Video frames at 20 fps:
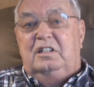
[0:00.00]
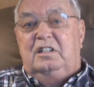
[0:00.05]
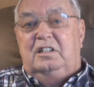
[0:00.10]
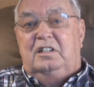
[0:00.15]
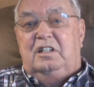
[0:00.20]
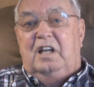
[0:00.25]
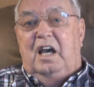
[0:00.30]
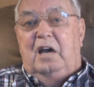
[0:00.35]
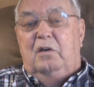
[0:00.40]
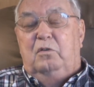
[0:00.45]
and
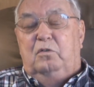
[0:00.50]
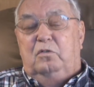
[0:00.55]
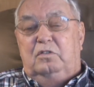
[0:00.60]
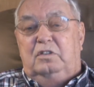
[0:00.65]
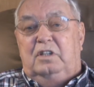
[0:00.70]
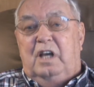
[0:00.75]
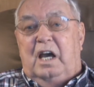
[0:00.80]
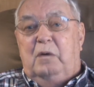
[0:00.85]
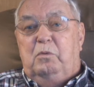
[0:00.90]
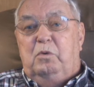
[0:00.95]

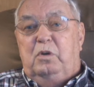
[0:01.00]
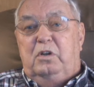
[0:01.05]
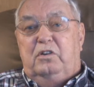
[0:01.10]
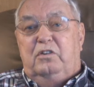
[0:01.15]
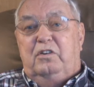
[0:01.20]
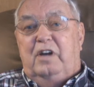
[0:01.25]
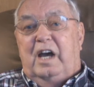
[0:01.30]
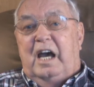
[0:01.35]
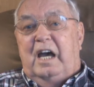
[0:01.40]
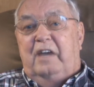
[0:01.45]
the time we
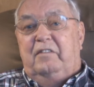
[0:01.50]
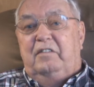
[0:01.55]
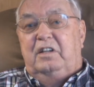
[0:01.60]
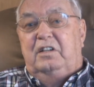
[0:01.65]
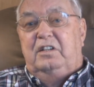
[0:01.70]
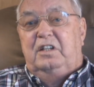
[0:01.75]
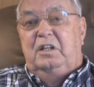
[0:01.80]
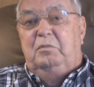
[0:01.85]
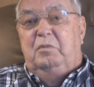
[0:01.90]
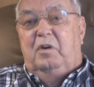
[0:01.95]
arrived
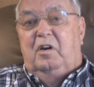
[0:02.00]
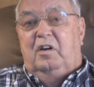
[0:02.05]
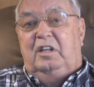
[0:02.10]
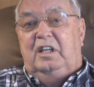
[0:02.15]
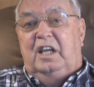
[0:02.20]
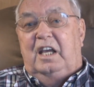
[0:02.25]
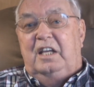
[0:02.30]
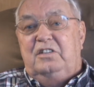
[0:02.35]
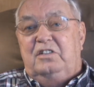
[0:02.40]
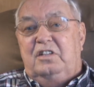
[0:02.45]
in
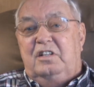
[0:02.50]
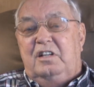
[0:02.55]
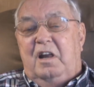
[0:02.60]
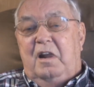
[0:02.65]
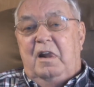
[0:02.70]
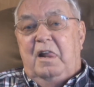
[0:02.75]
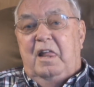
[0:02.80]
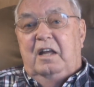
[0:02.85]
debarkation,